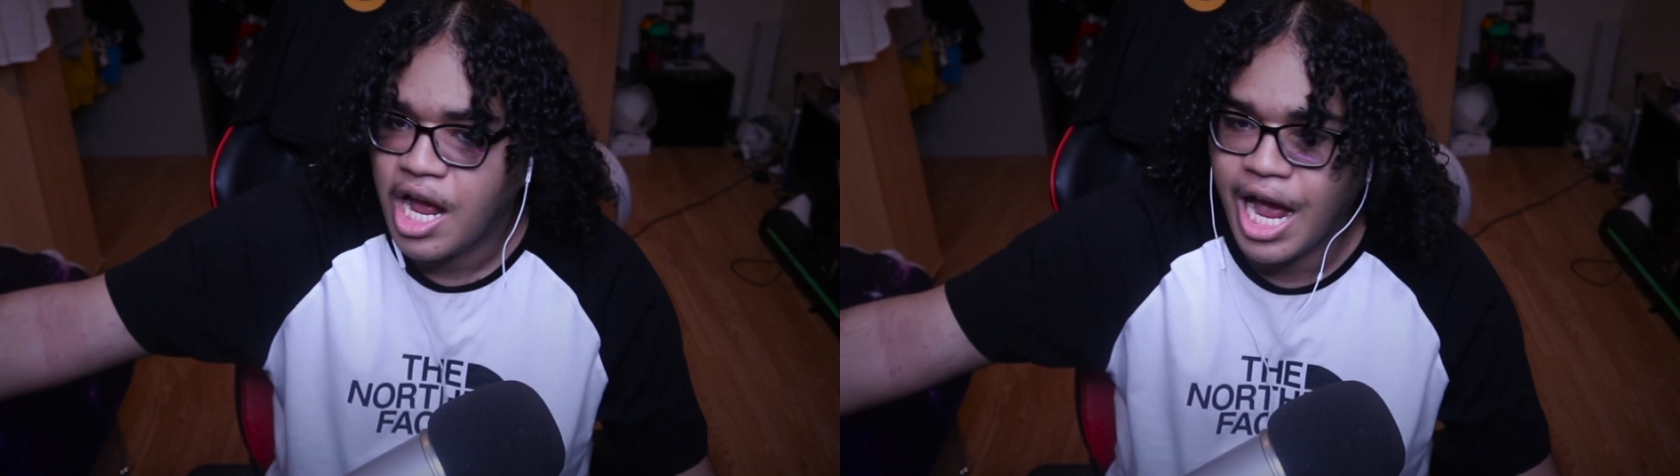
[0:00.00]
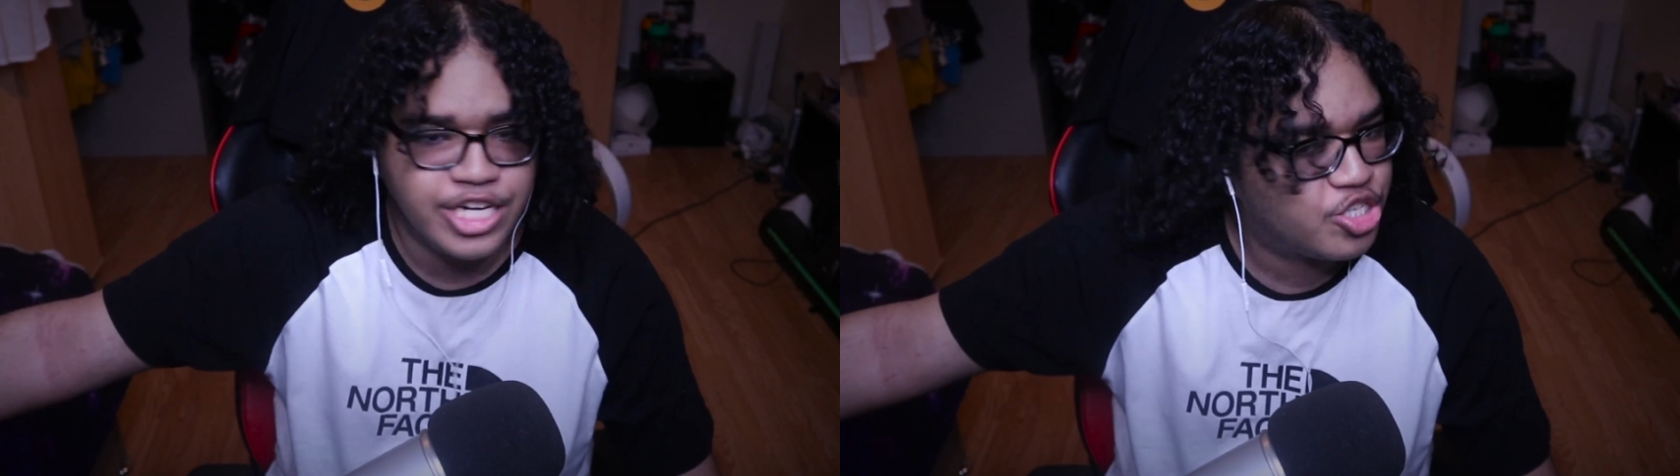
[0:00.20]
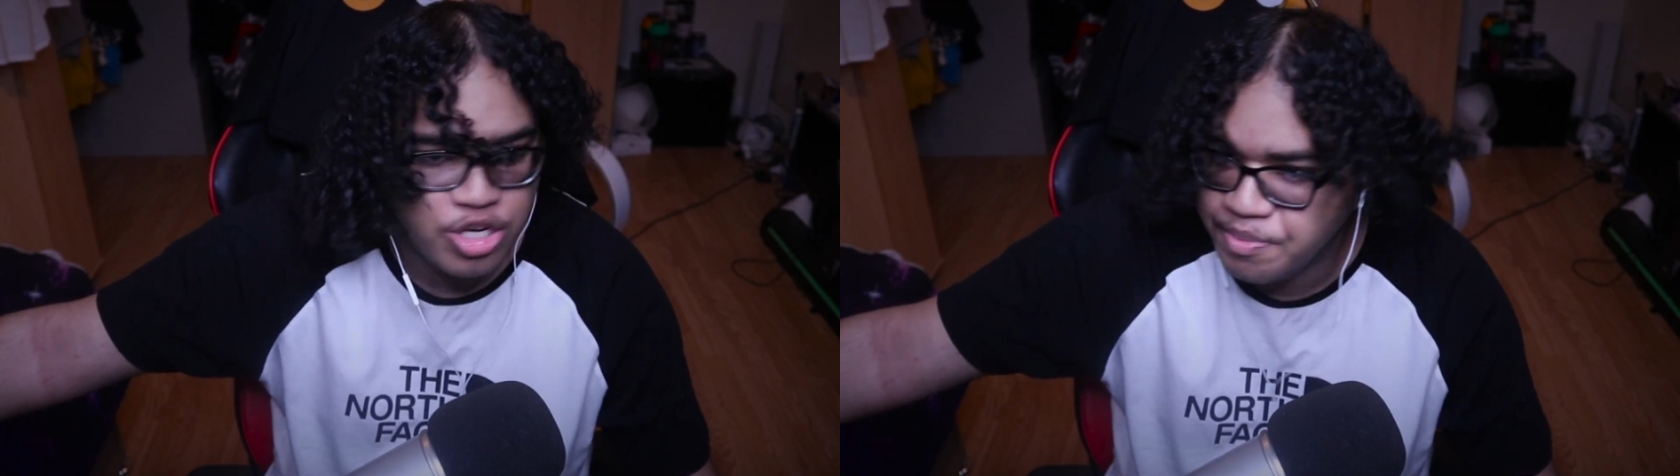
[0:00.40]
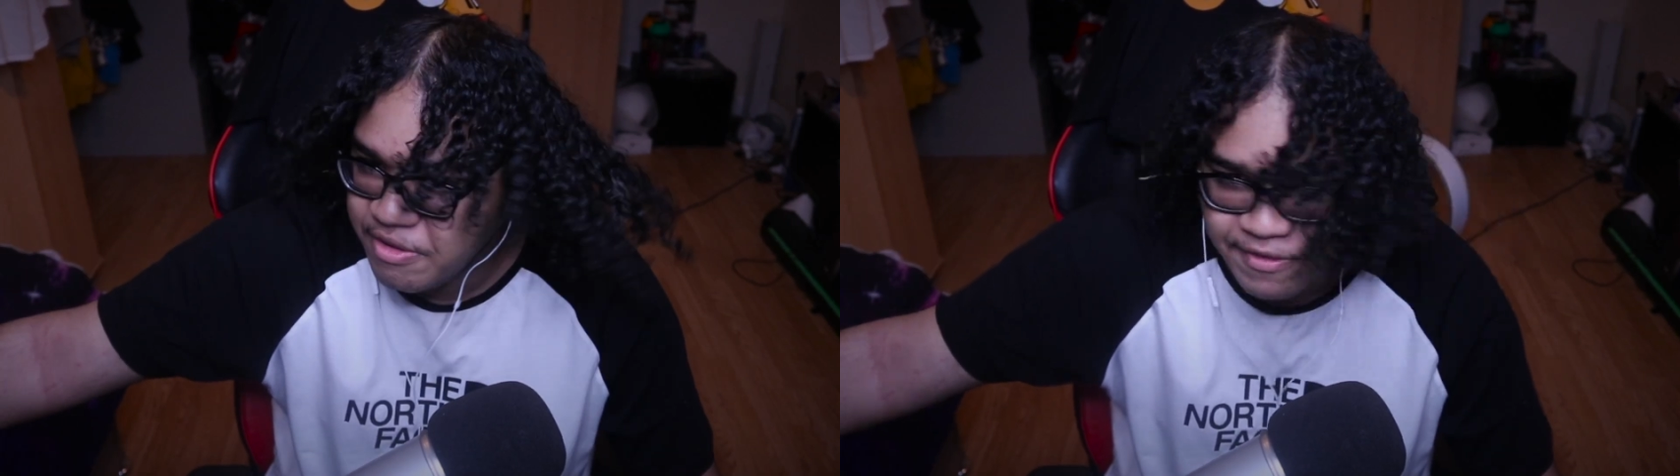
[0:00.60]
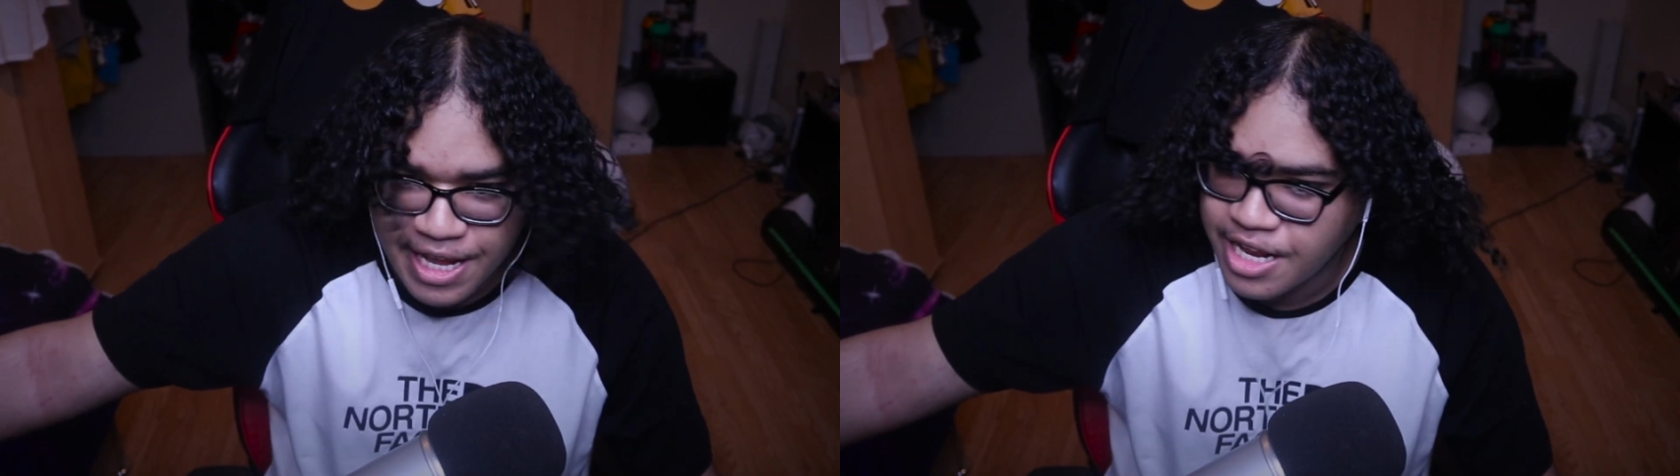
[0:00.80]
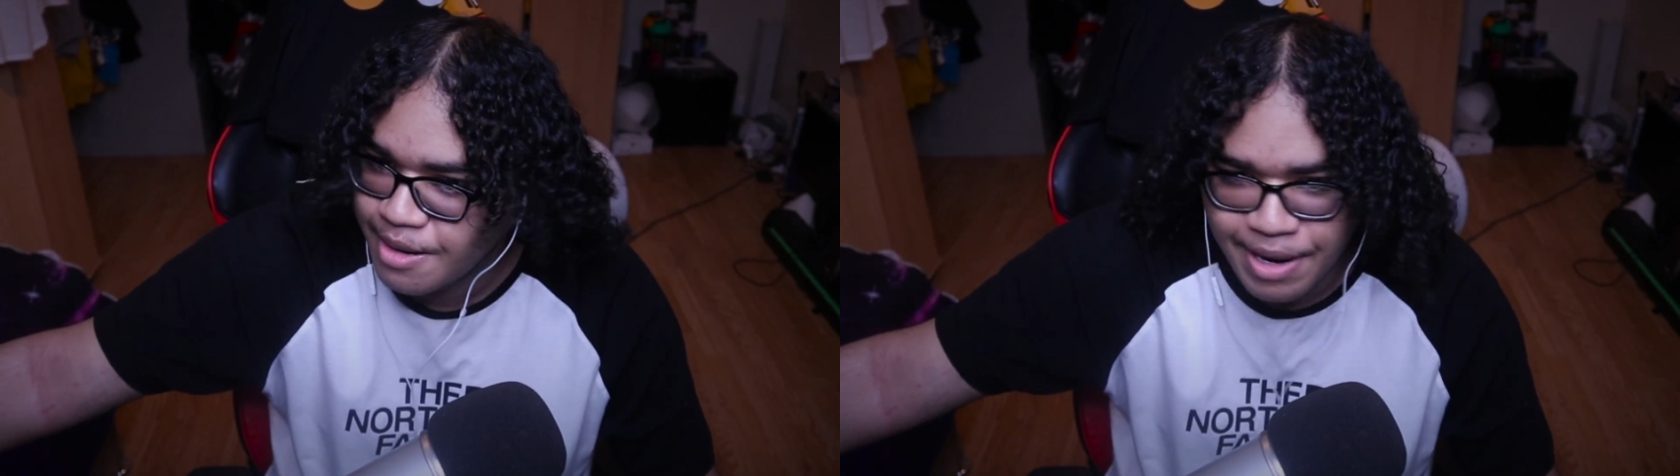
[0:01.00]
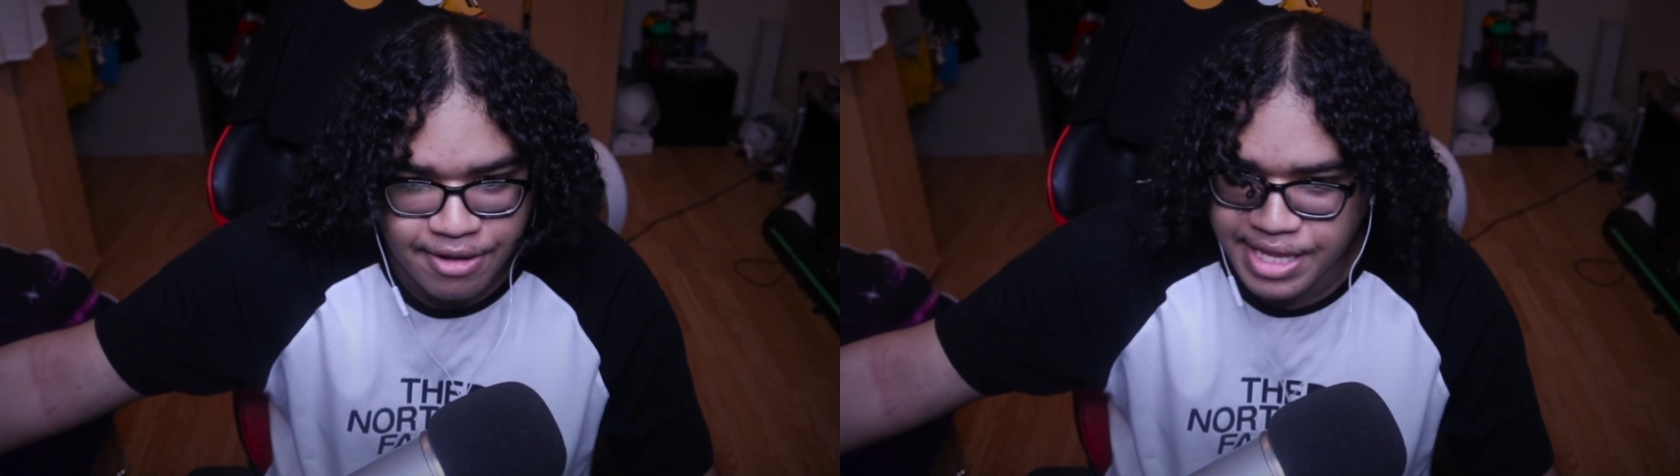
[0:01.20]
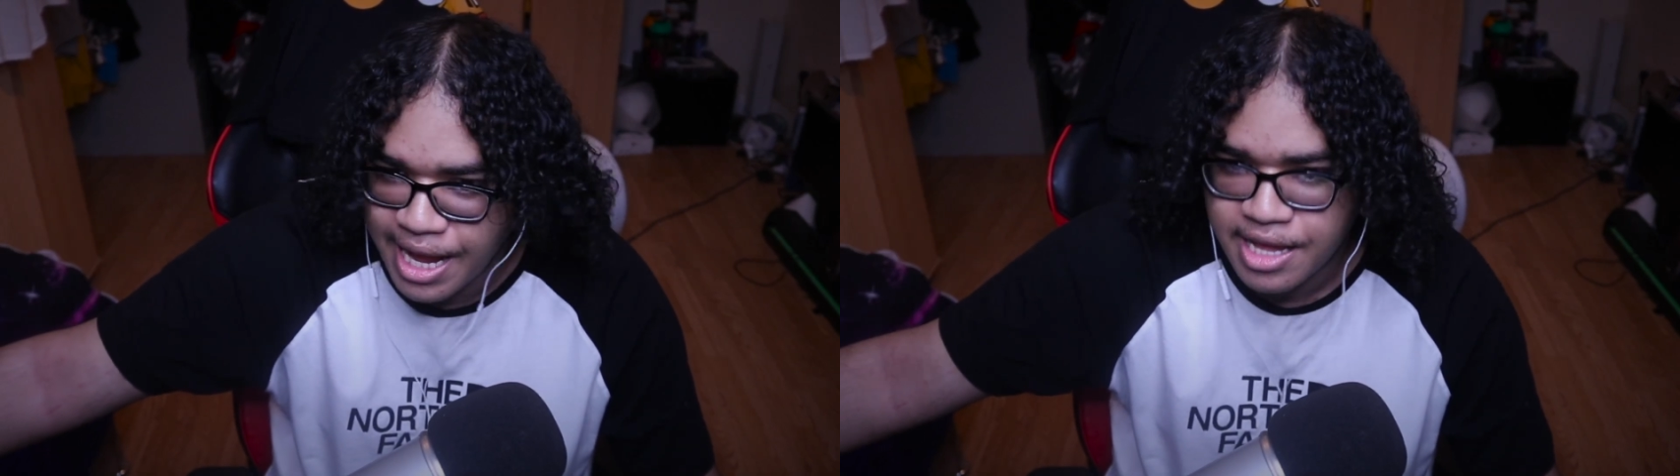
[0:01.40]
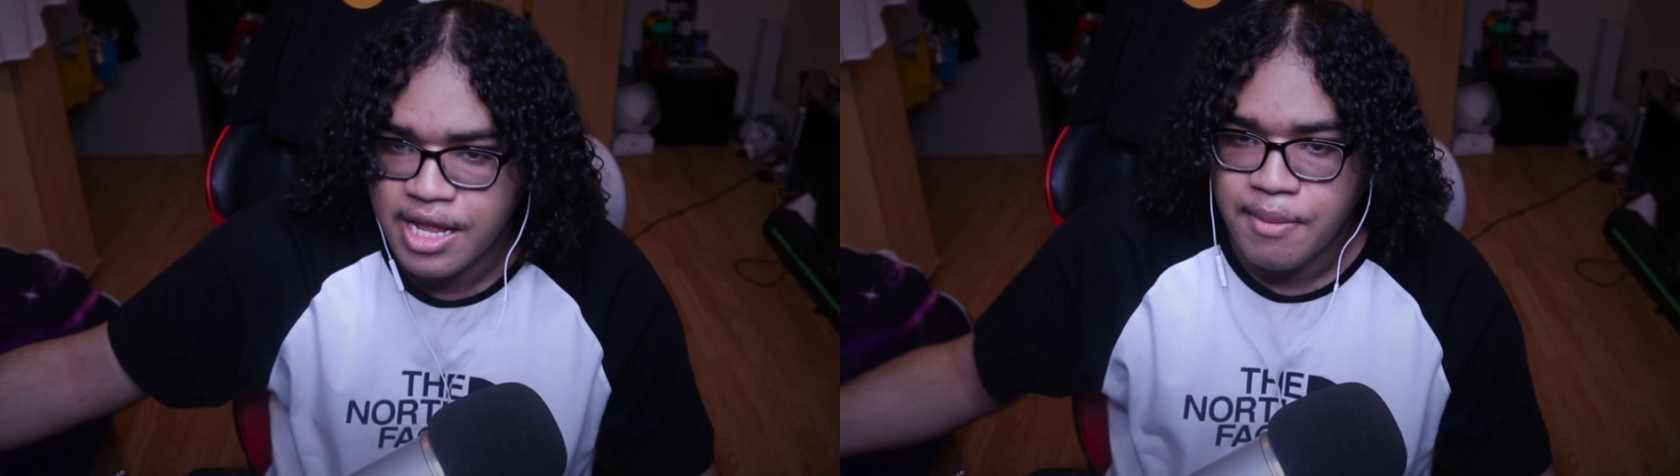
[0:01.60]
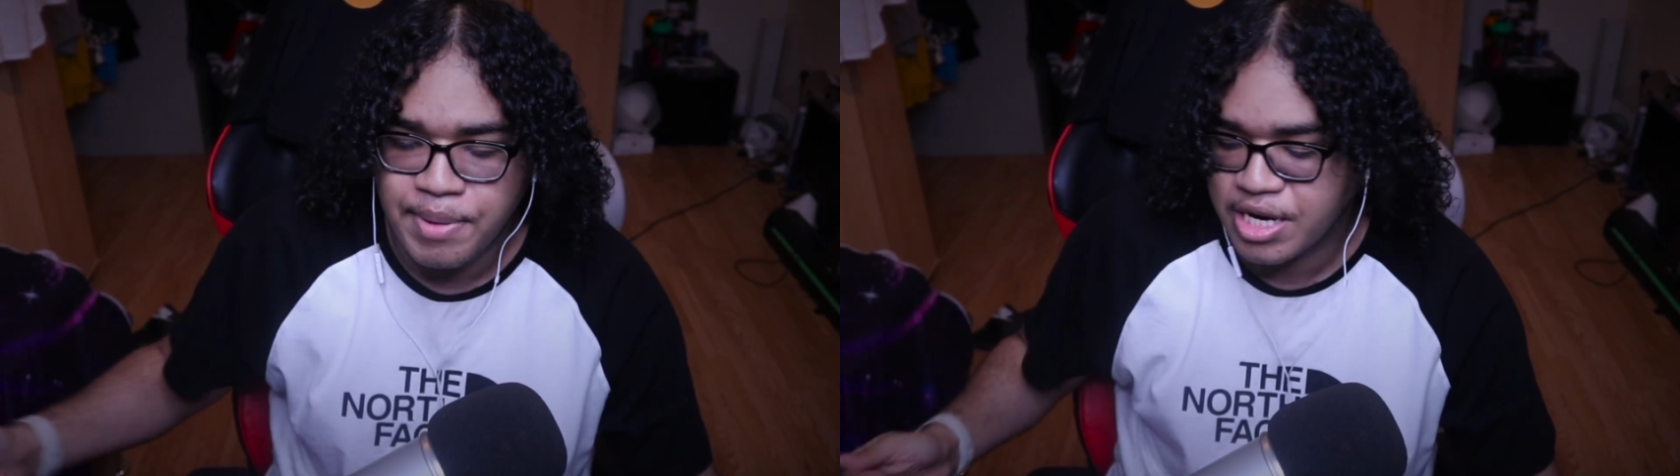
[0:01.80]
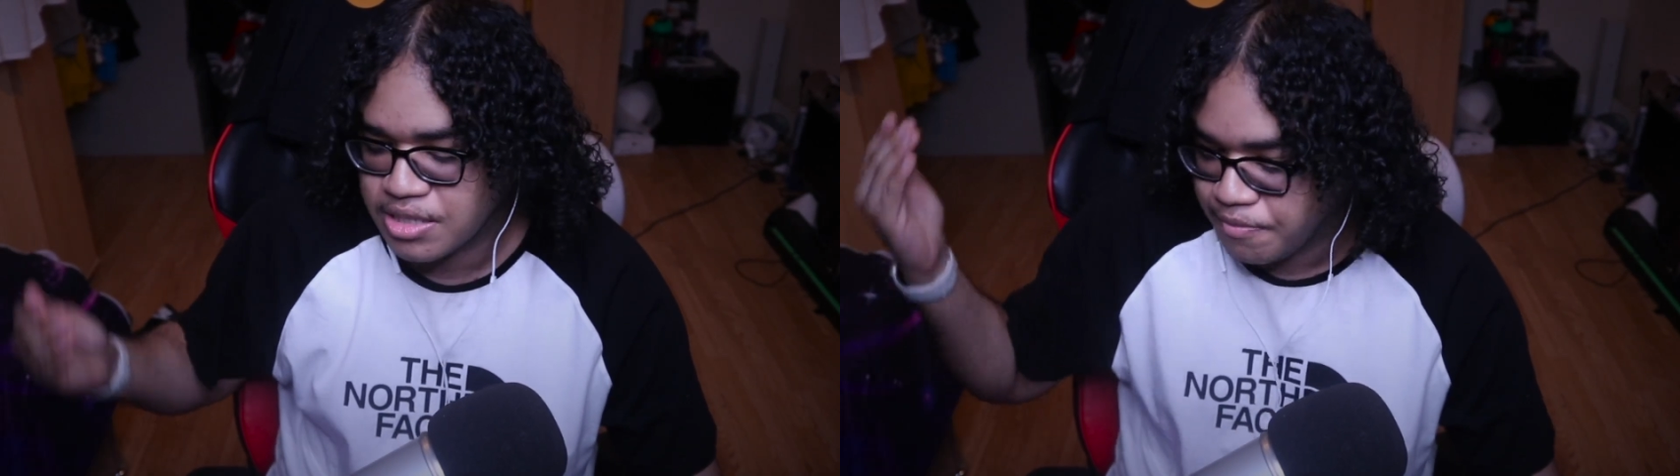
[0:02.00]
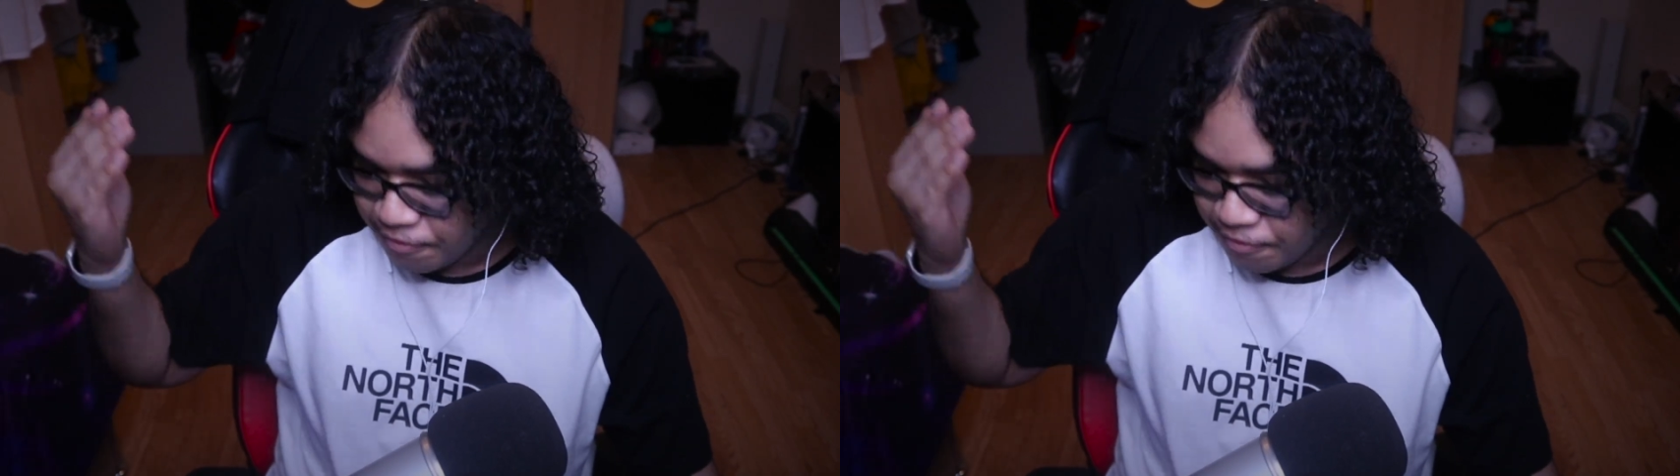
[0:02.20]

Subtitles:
I shouldn't be thinking about that because I'm